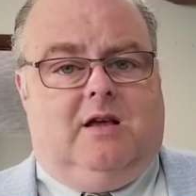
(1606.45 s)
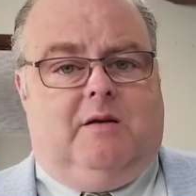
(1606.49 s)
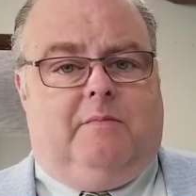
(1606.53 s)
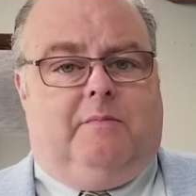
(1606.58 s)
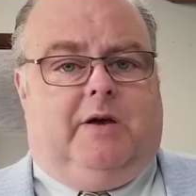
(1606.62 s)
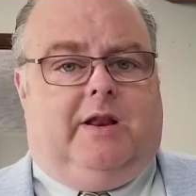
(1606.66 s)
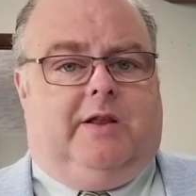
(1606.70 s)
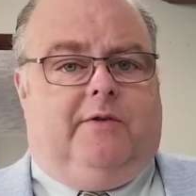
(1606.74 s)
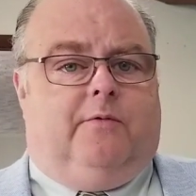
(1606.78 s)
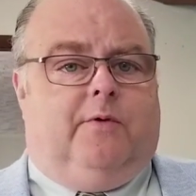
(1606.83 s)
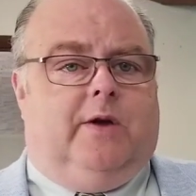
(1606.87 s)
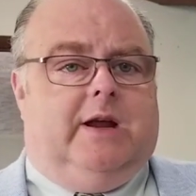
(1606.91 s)

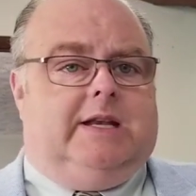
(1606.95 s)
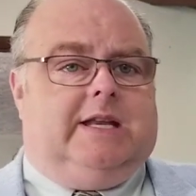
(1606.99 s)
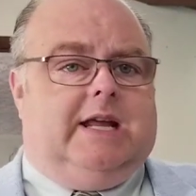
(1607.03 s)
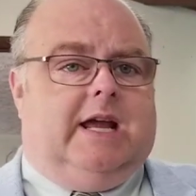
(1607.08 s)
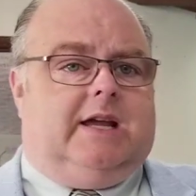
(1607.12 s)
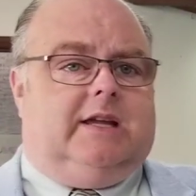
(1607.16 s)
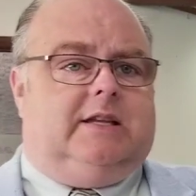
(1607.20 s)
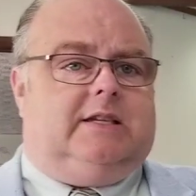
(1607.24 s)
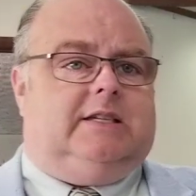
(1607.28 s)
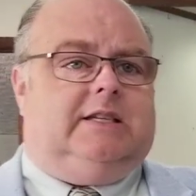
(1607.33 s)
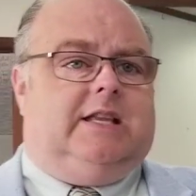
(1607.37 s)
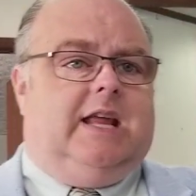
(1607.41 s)
But if we
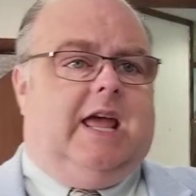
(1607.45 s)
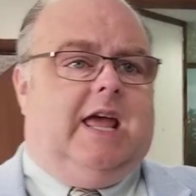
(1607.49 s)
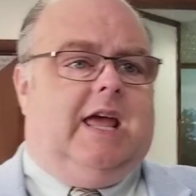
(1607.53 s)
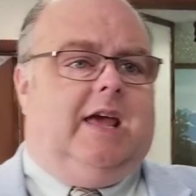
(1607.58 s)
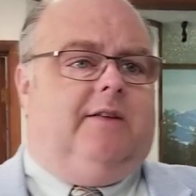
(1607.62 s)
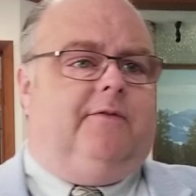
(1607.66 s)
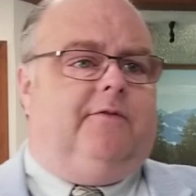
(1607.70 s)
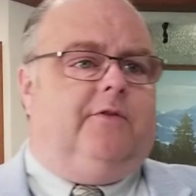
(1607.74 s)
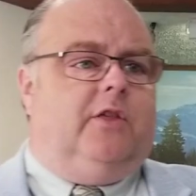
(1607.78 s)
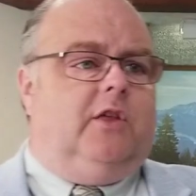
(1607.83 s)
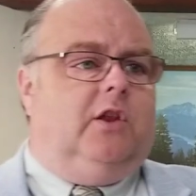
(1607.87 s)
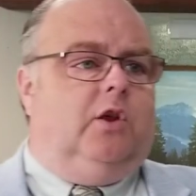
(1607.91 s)
take a
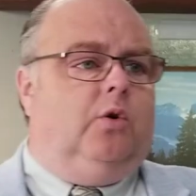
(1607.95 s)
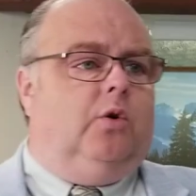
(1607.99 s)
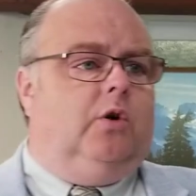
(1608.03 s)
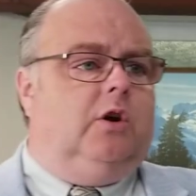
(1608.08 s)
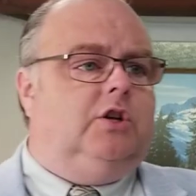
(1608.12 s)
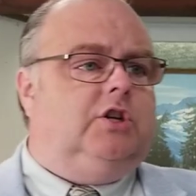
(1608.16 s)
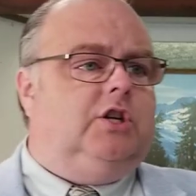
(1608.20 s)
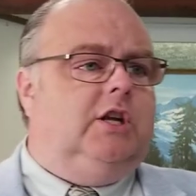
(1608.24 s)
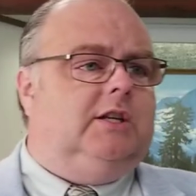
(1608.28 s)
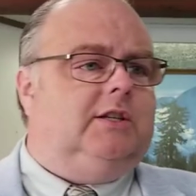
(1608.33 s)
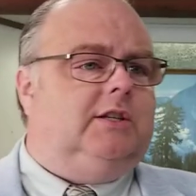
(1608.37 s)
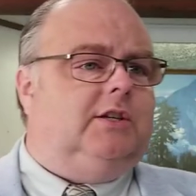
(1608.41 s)
stand for the
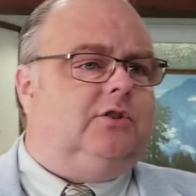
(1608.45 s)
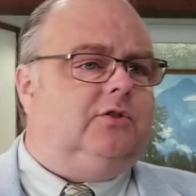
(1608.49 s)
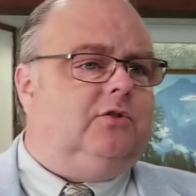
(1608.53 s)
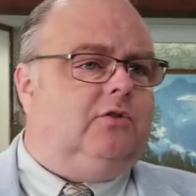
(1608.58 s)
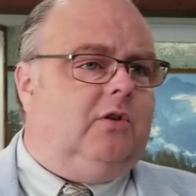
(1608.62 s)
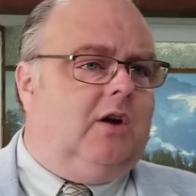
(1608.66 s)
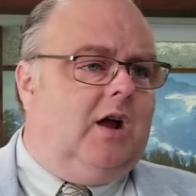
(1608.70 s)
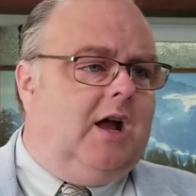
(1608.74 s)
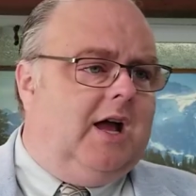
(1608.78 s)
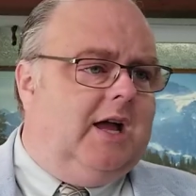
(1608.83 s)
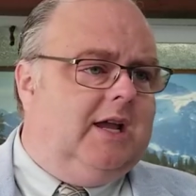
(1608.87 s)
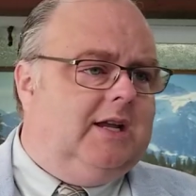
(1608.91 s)
Lord Jesus
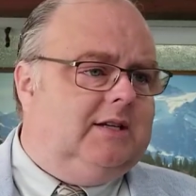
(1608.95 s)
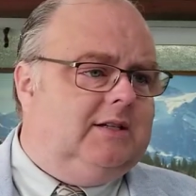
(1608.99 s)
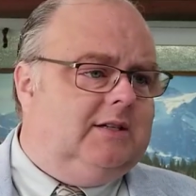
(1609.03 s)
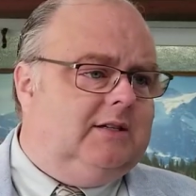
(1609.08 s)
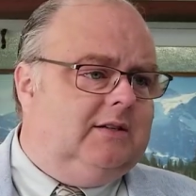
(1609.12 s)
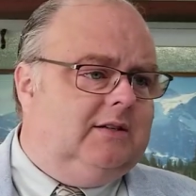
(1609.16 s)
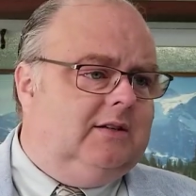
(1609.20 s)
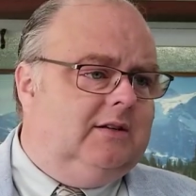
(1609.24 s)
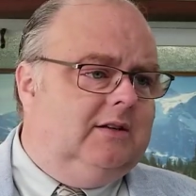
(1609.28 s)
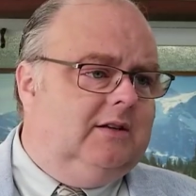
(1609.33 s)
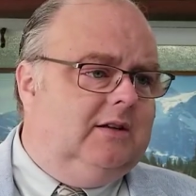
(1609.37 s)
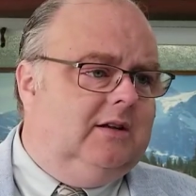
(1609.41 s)

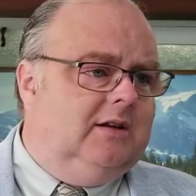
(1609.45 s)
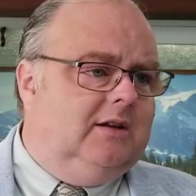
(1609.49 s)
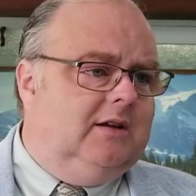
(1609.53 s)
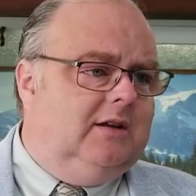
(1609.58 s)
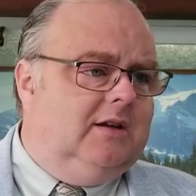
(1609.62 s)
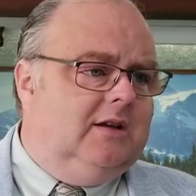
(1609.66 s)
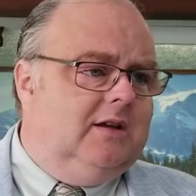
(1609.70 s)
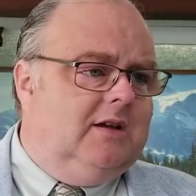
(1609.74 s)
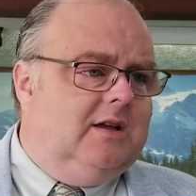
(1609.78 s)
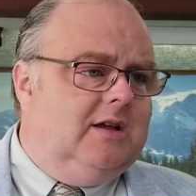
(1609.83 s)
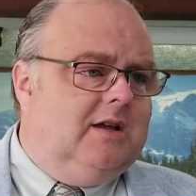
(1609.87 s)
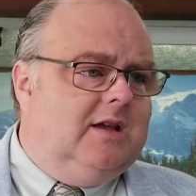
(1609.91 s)
Christ
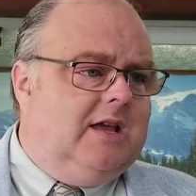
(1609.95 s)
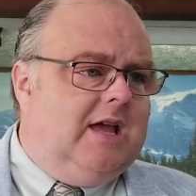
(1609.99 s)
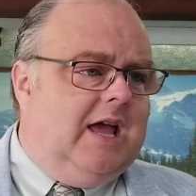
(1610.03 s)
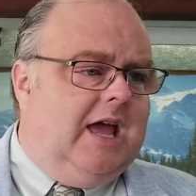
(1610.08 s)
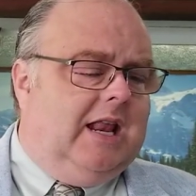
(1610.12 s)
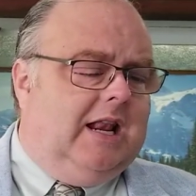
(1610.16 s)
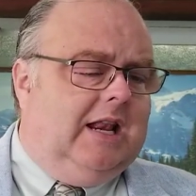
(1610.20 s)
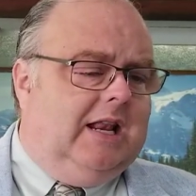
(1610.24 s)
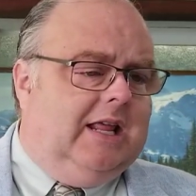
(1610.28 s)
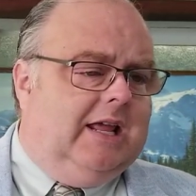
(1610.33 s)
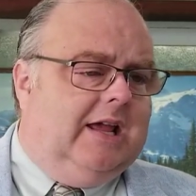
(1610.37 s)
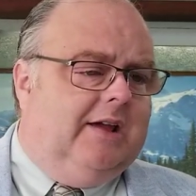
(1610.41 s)

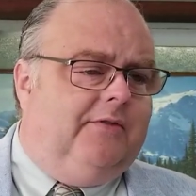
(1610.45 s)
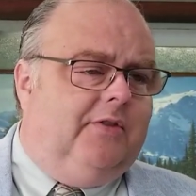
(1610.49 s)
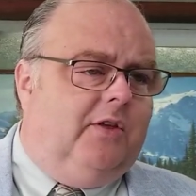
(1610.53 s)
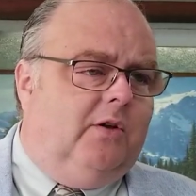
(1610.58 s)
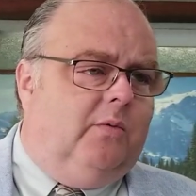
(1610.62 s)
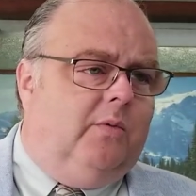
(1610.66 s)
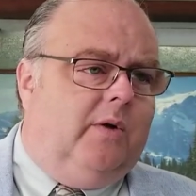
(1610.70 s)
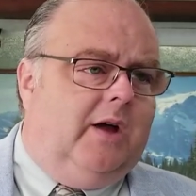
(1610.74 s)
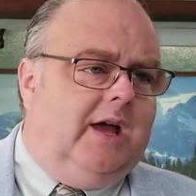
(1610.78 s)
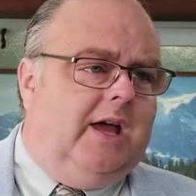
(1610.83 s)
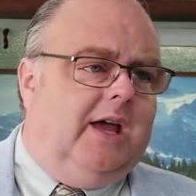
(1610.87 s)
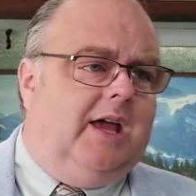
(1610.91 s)
and live the
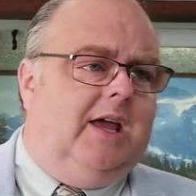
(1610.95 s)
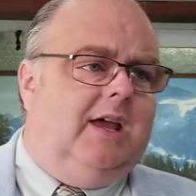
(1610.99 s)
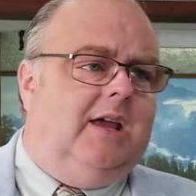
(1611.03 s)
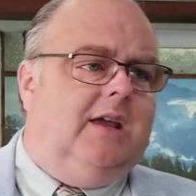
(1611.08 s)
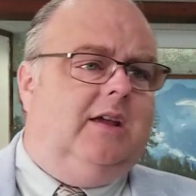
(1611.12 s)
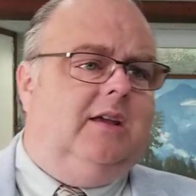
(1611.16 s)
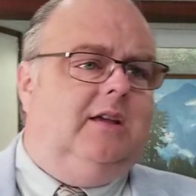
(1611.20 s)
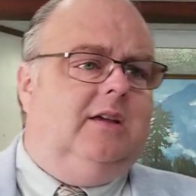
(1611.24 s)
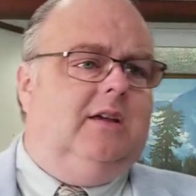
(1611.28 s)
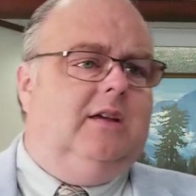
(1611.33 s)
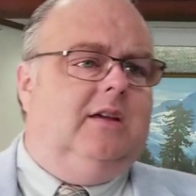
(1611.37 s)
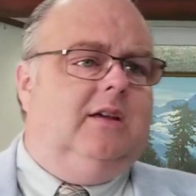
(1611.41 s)

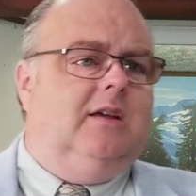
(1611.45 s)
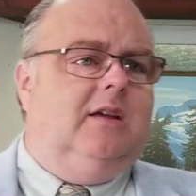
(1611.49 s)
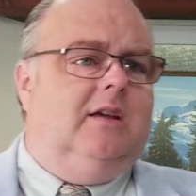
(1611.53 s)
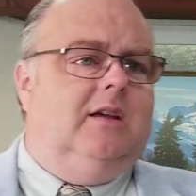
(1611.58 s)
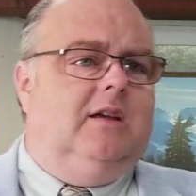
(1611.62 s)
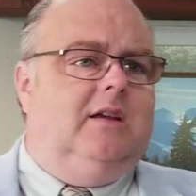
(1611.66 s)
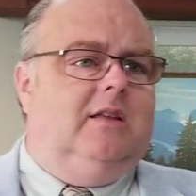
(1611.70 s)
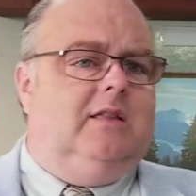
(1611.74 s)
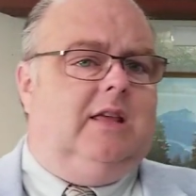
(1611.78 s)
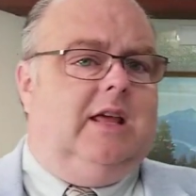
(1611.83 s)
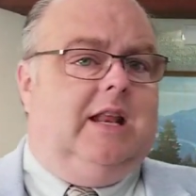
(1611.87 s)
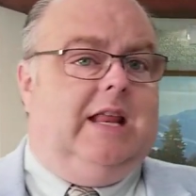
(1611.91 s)
way
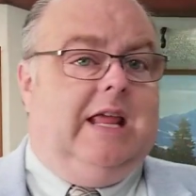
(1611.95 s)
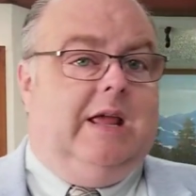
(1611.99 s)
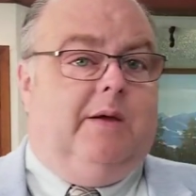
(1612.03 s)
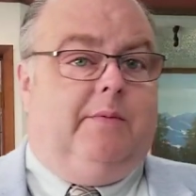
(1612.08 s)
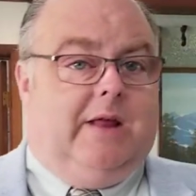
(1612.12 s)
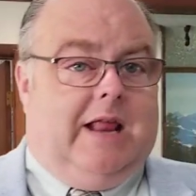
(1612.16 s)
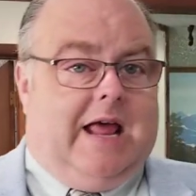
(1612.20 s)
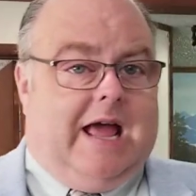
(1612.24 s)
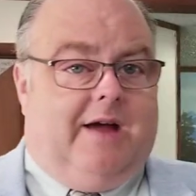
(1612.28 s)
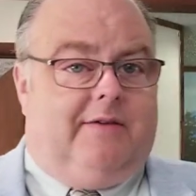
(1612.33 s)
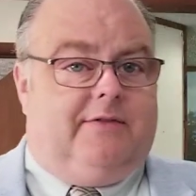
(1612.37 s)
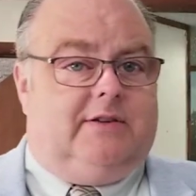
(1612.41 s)
that He
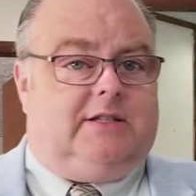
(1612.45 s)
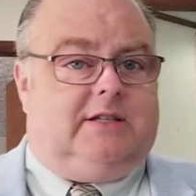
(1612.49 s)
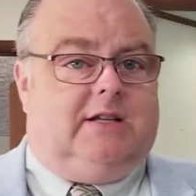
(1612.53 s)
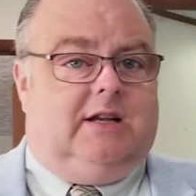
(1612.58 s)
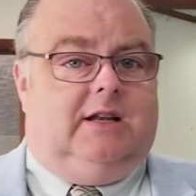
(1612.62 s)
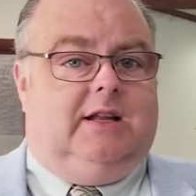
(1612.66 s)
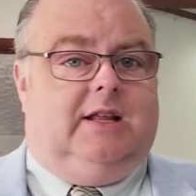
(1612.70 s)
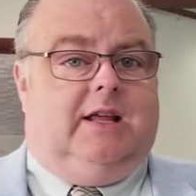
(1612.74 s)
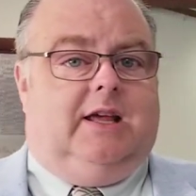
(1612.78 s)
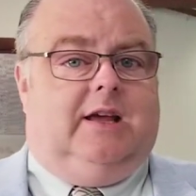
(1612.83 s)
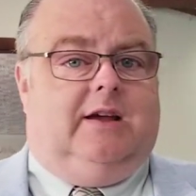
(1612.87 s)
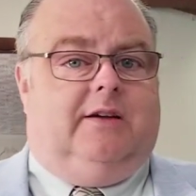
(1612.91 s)
would have us to
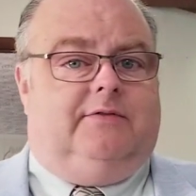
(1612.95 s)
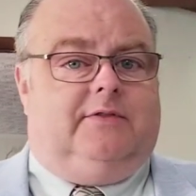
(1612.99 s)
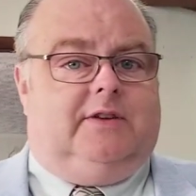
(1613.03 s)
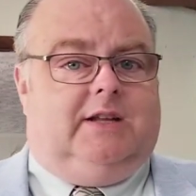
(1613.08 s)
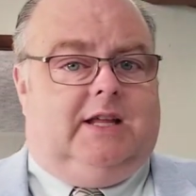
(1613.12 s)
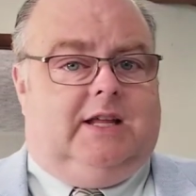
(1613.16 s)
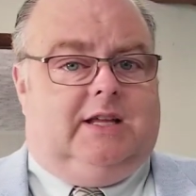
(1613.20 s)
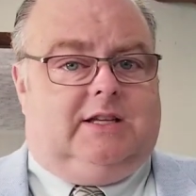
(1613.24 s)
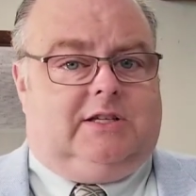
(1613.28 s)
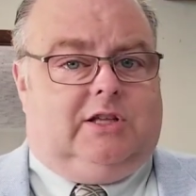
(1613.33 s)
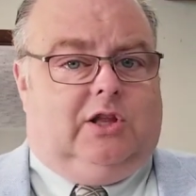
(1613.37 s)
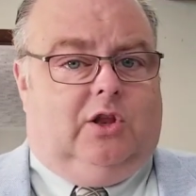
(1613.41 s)
live to
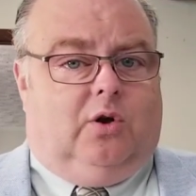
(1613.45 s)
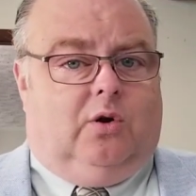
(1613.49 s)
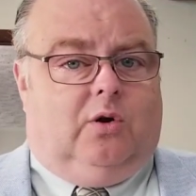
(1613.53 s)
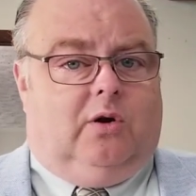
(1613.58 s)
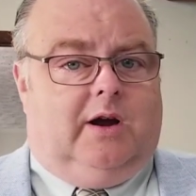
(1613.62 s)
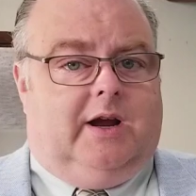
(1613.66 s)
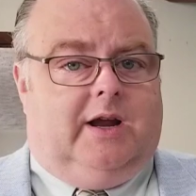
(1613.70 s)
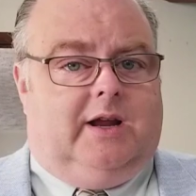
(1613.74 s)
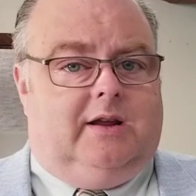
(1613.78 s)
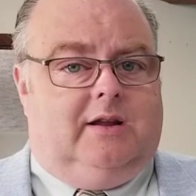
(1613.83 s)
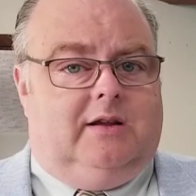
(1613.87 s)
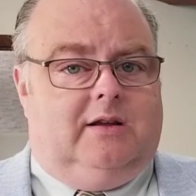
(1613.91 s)
His
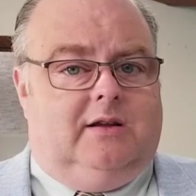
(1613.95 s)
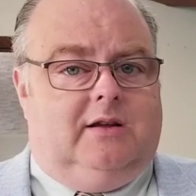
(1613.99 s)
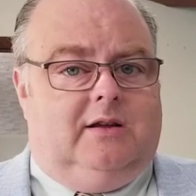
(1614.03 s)
glory,